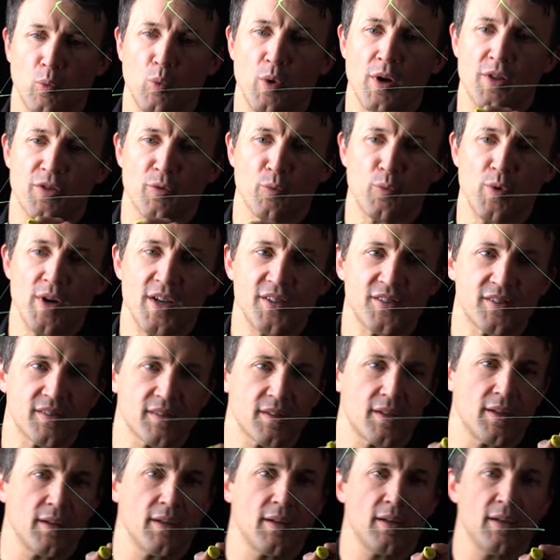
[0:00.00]
with
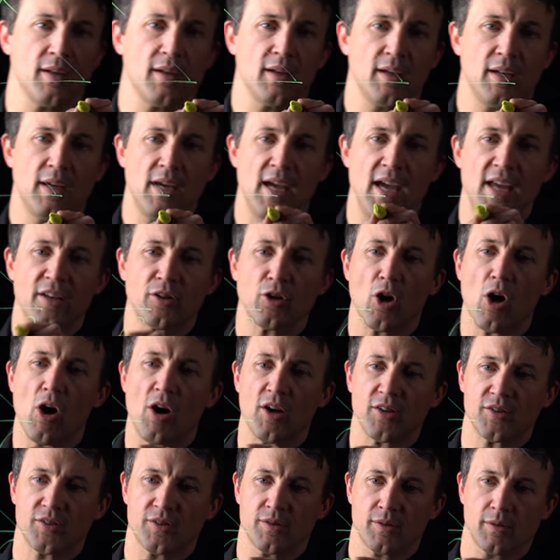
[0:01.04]
risk and
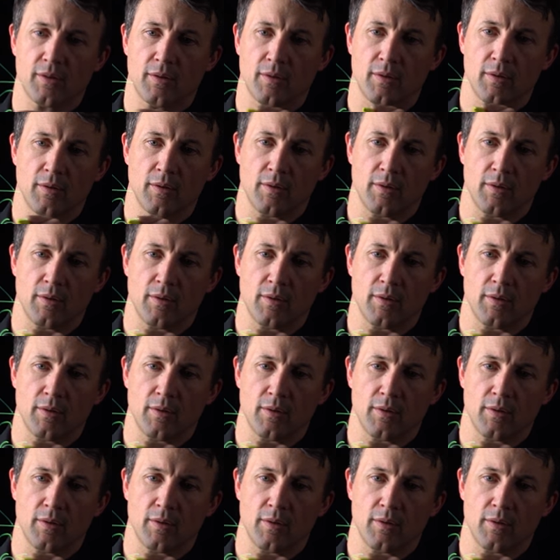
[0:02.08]
costs.